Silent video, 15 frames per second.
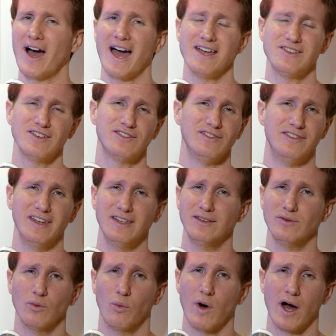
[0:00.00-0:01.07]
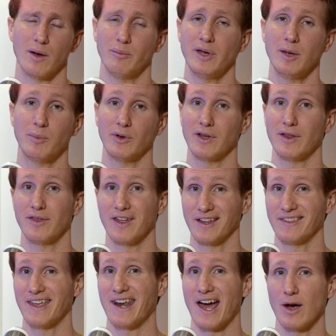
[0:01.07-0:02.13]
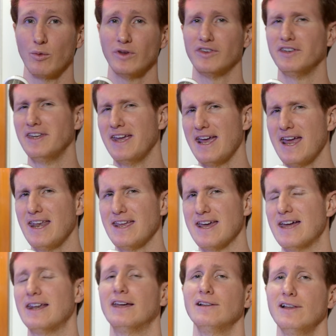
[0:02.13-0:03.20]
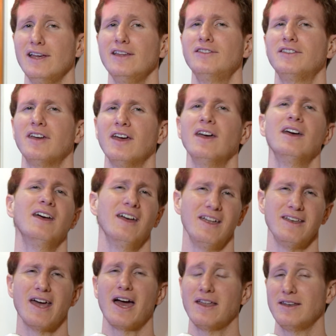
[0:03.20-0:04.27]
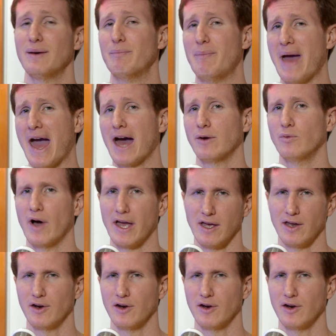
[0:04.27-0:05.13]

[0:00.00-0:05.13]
I just didn't want people to think that I was an idiot, at least not in a bad way.